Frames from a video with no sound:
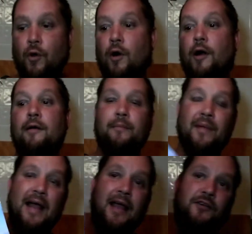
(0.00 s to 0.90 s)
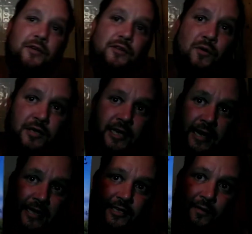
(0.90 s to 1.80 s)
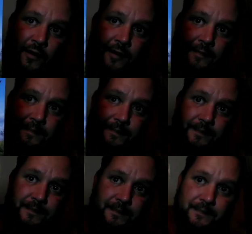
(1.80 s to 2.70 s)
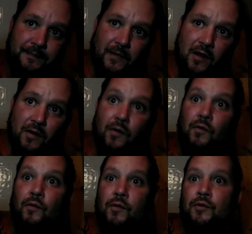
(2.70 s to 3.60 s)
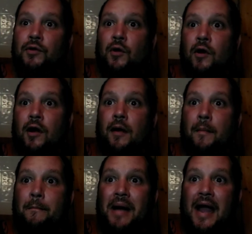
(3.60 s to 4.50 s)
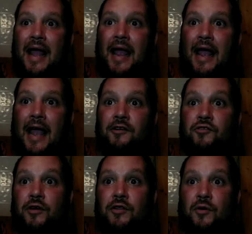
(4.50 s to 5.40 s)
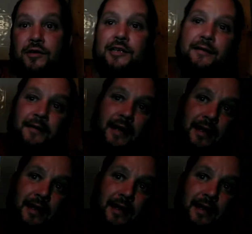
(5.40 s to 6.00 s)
Lore by Edred Thorsson. That's the one. Rune Lore by Edred Thorsson.